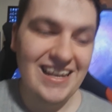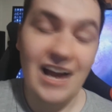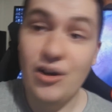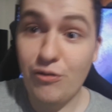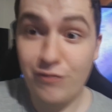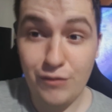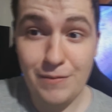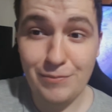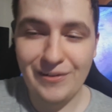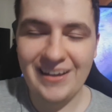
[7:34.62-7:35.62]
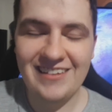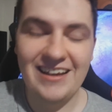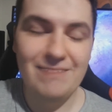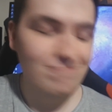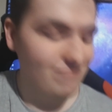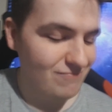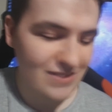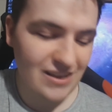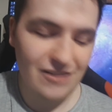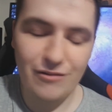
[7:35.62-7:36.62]
I know a few people like that,
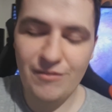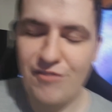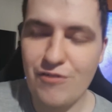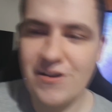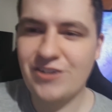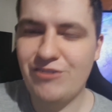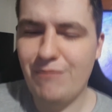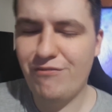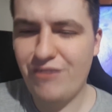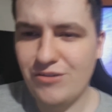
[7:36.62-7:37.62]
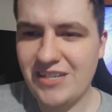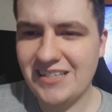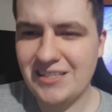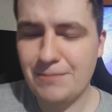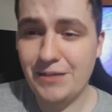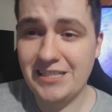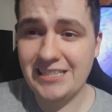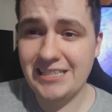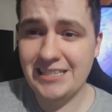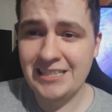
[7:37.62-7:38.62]
if you're an extreme enthusiast, but
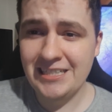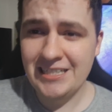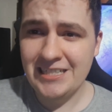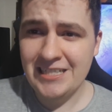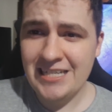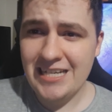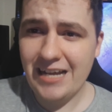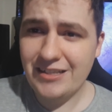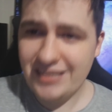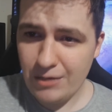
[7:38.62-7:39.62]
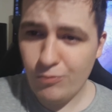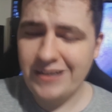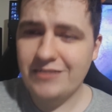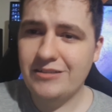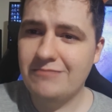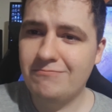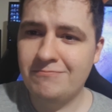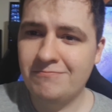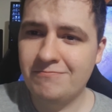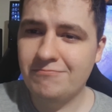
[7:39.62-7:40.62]
I'd say wait
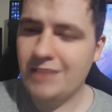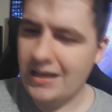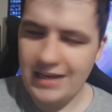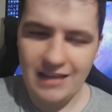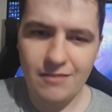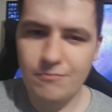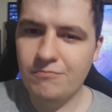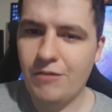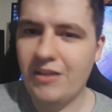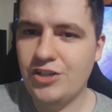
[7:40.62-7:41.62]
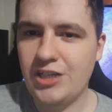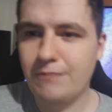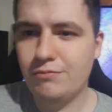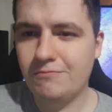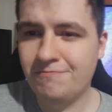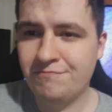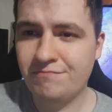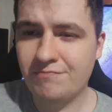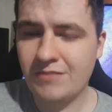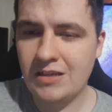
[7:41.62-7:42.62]
and get them while they're cheap.
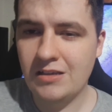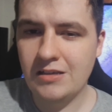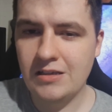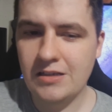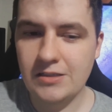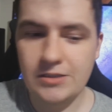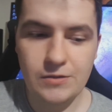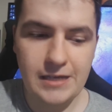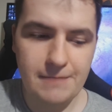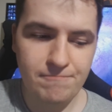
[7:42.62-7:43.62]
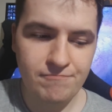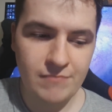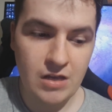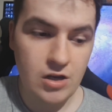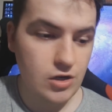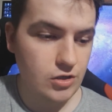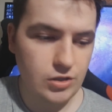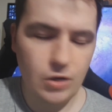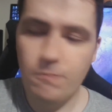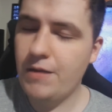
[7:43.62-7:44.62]
So yeah,
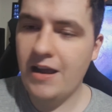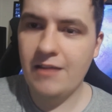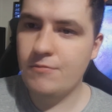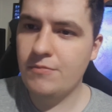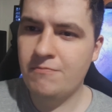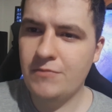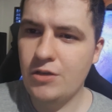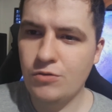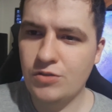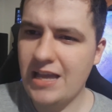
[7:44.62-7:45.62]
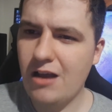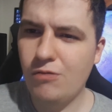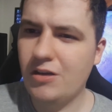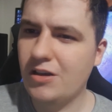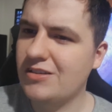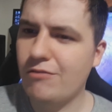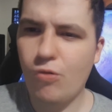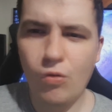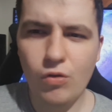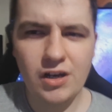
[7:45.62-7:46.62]
don't buy them used now, because they're
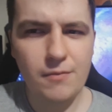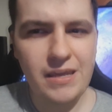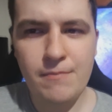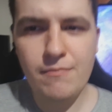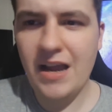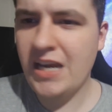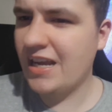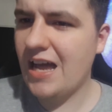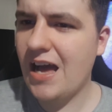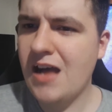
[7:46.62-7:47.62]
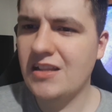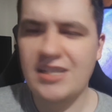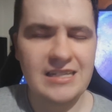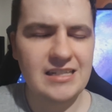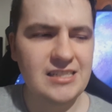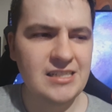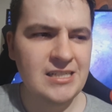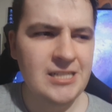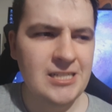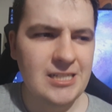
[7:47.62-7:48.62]
all going to be mining cards, and
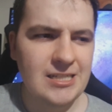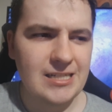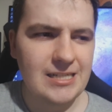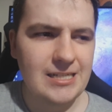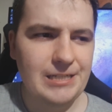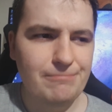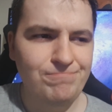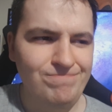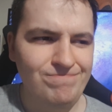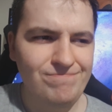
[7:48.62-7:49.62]
that